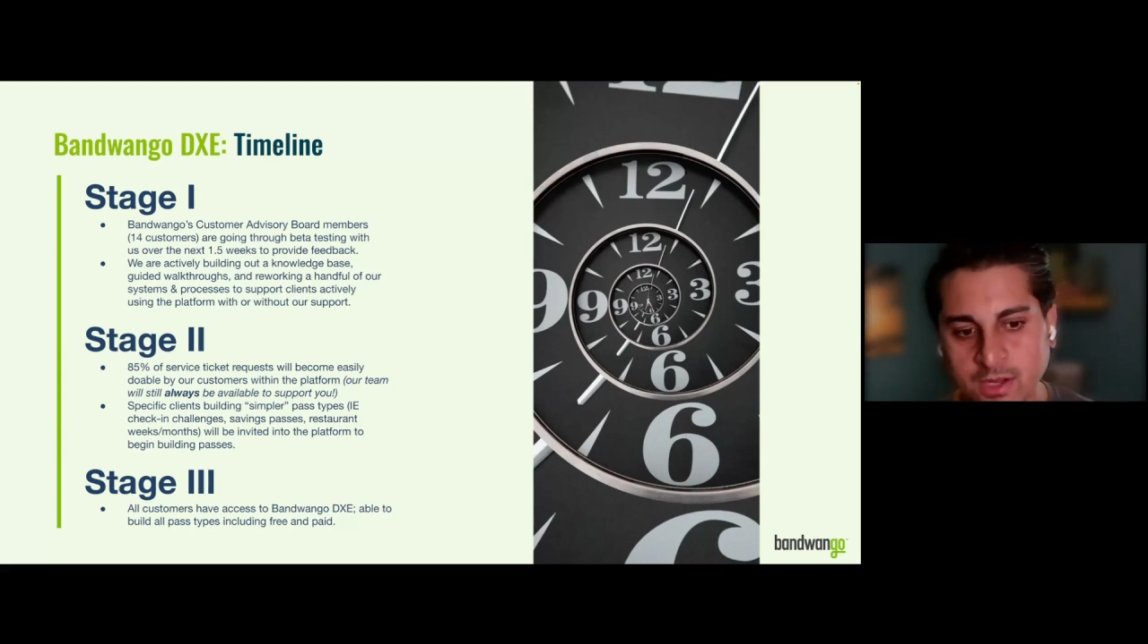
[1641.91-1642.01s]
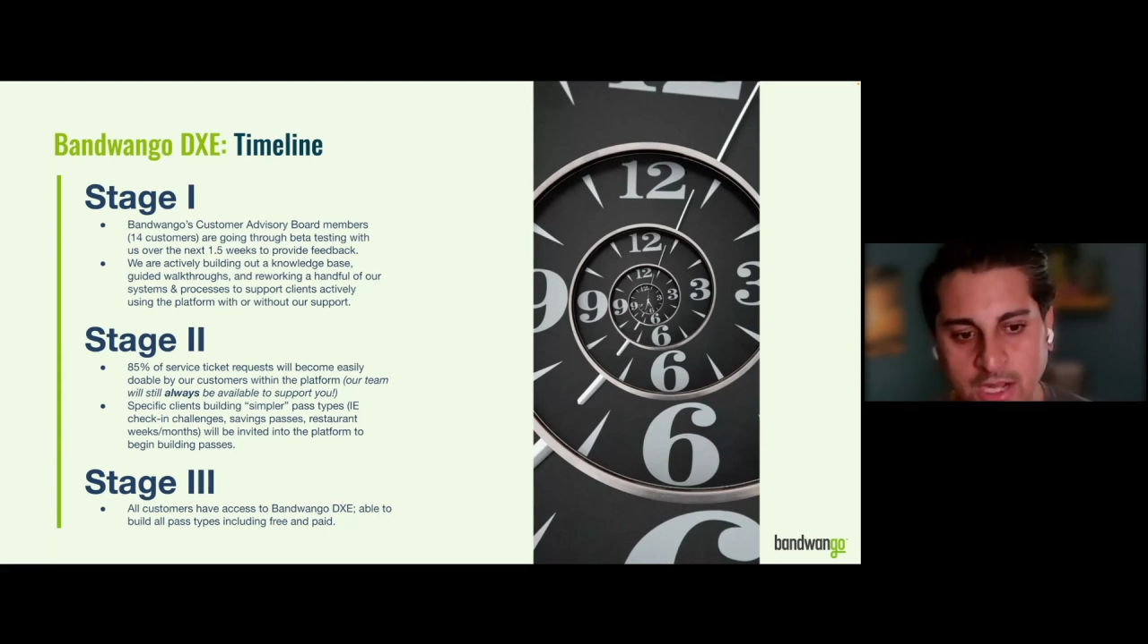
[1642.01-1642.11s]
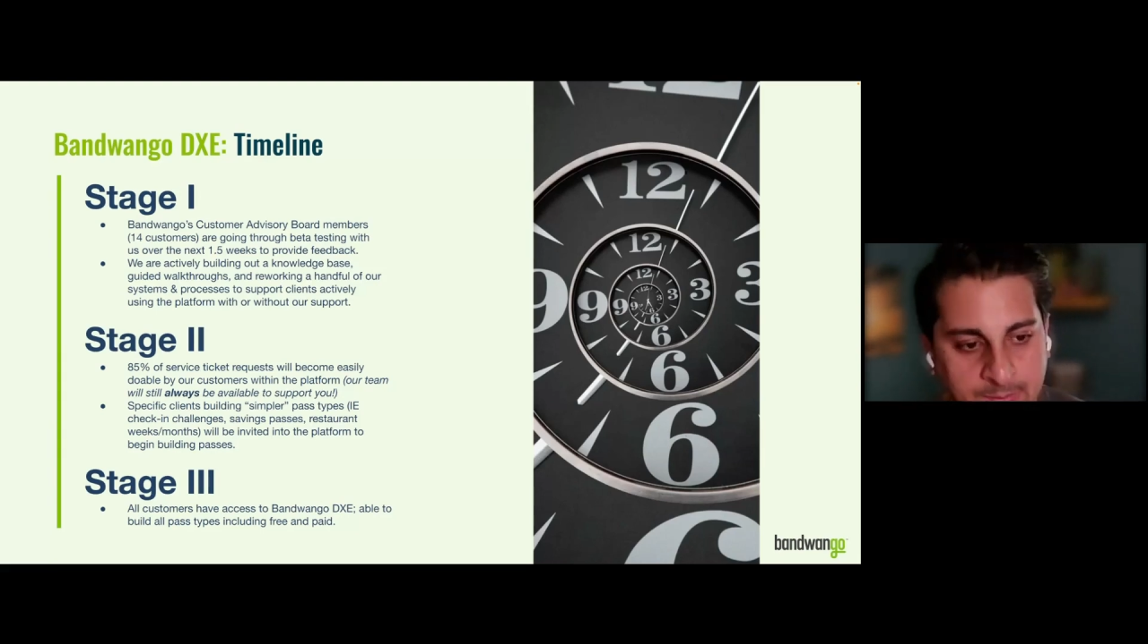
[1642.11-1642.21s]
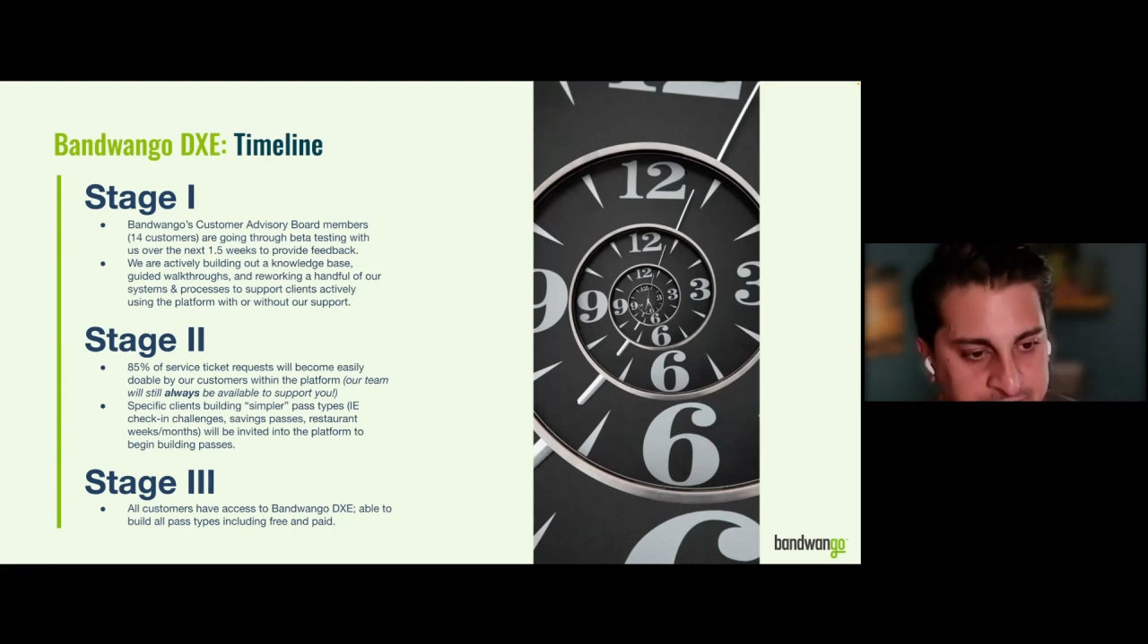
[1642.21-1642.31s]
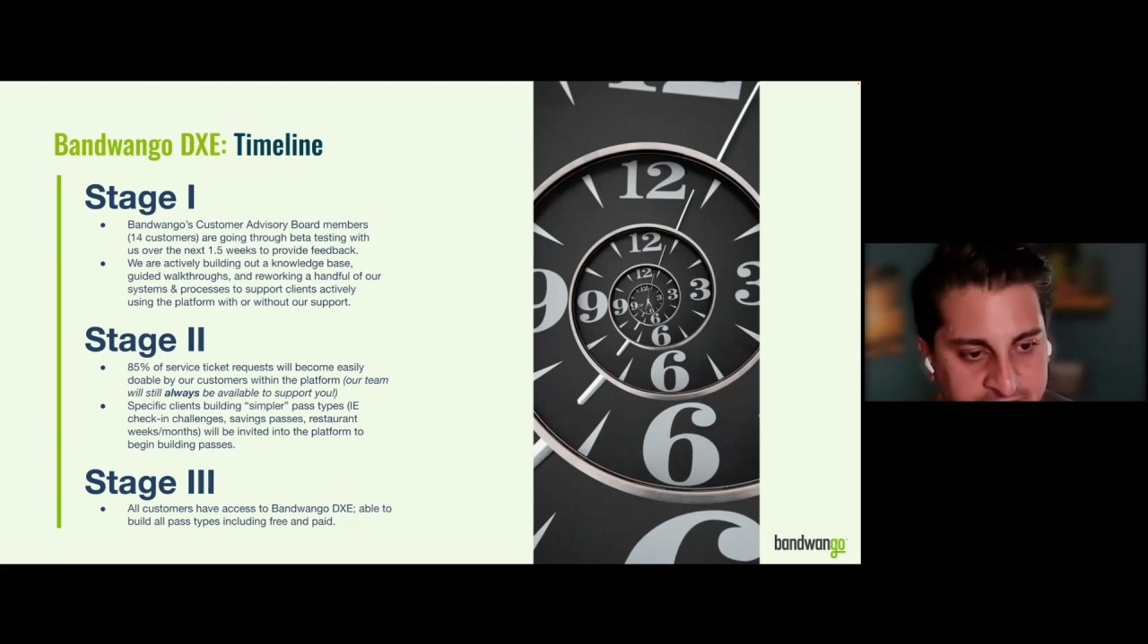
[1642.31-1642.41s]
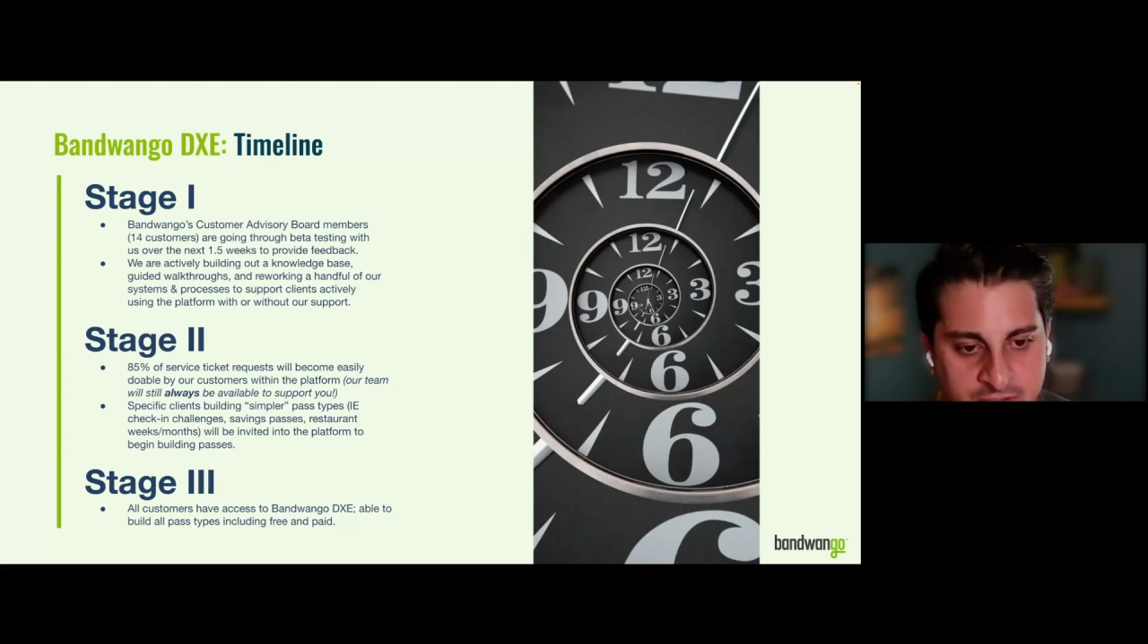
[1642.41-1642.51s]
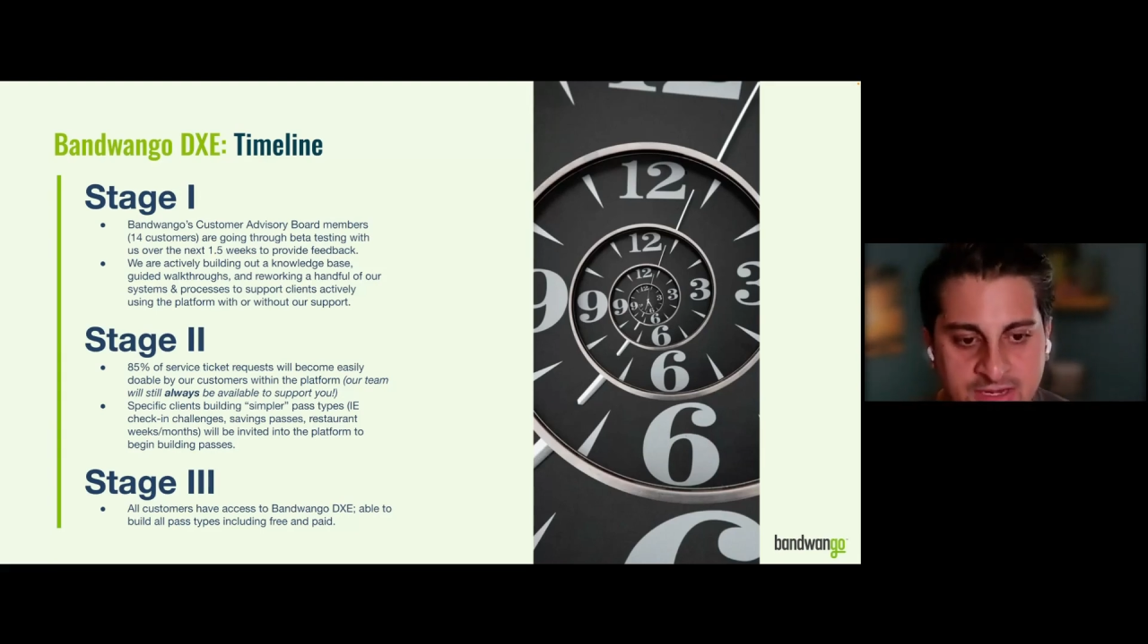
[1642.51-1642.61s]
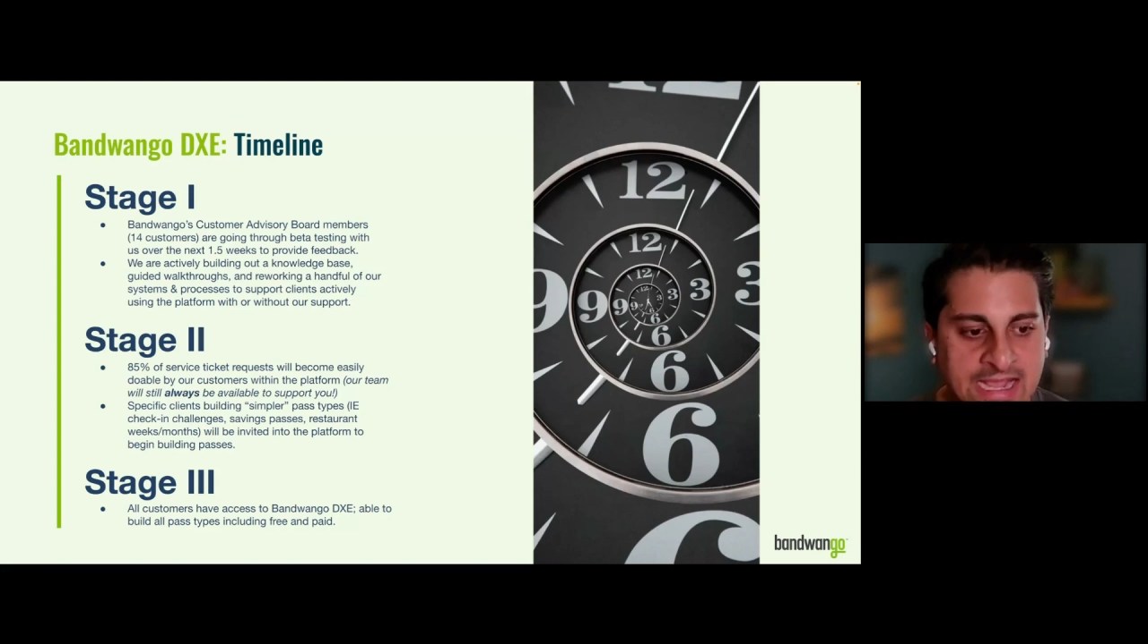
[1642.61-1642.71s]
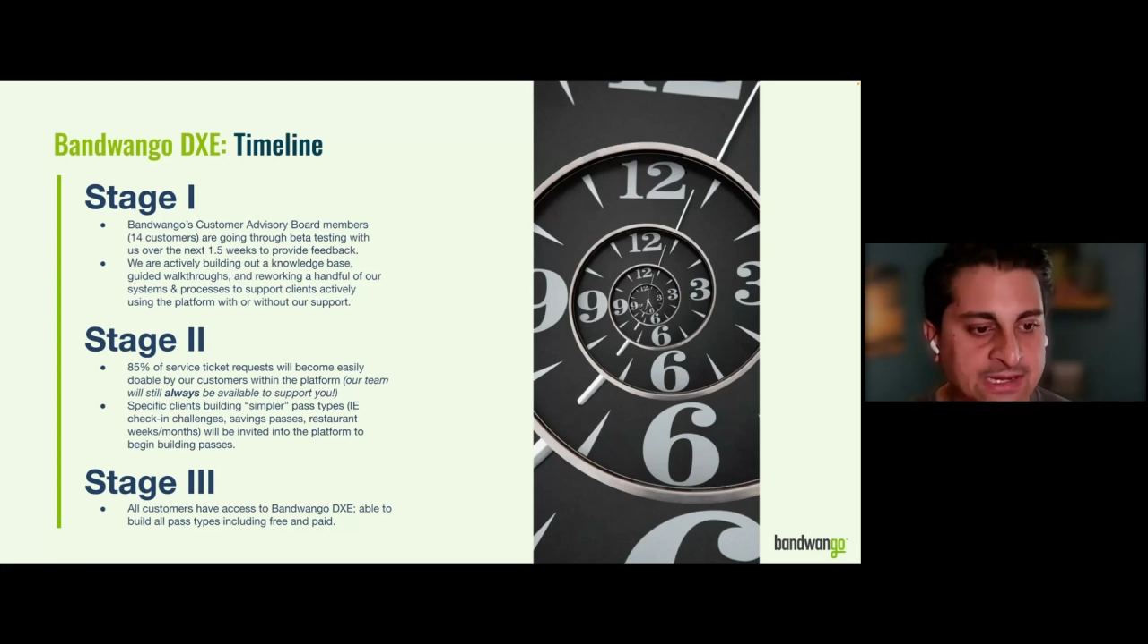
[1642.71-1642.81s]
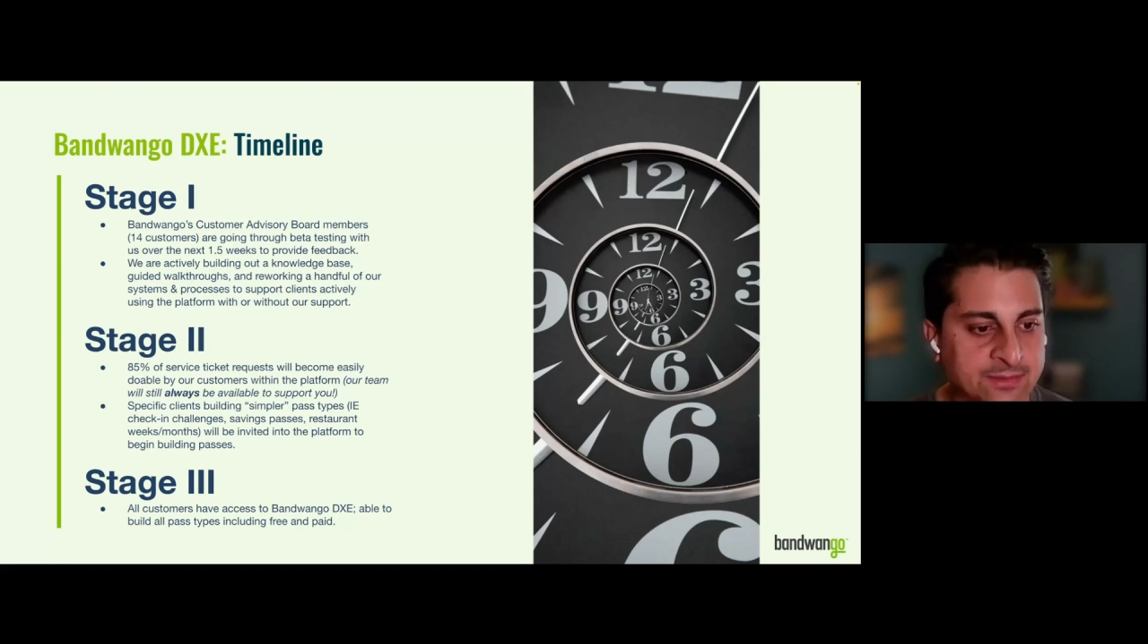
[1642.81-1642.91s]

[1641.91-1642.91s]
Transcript: update or add